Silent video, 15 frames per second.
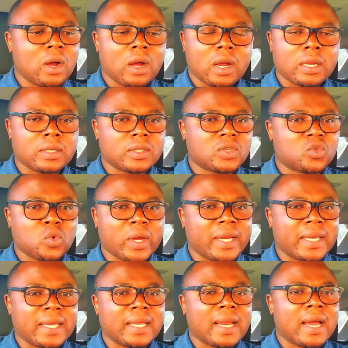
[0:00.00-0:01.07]

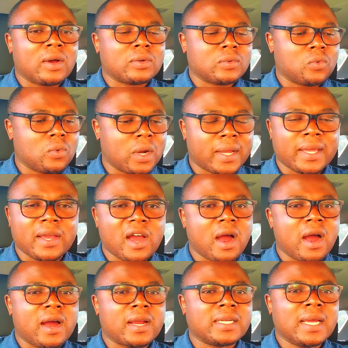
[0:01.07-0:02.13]
sweating it out, working
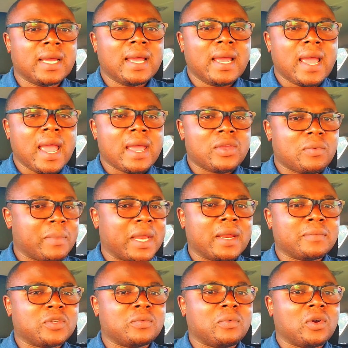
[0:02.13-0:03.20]
hard, and you met
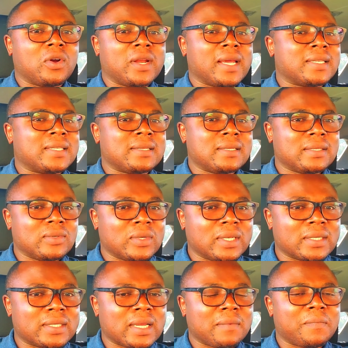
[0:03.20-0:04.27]
them tomorrow, they're still doing
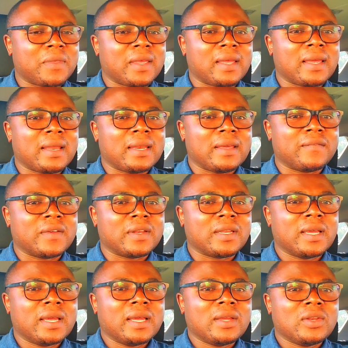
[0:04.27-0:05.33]
the same thing and even
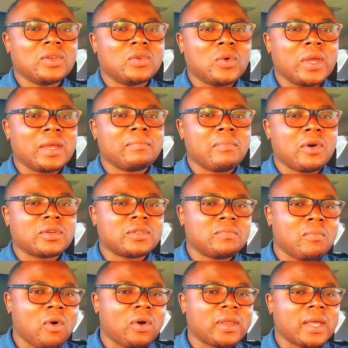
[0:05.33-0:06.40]
doing much
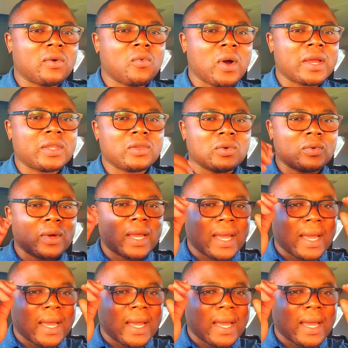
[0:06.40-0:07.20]
more than what you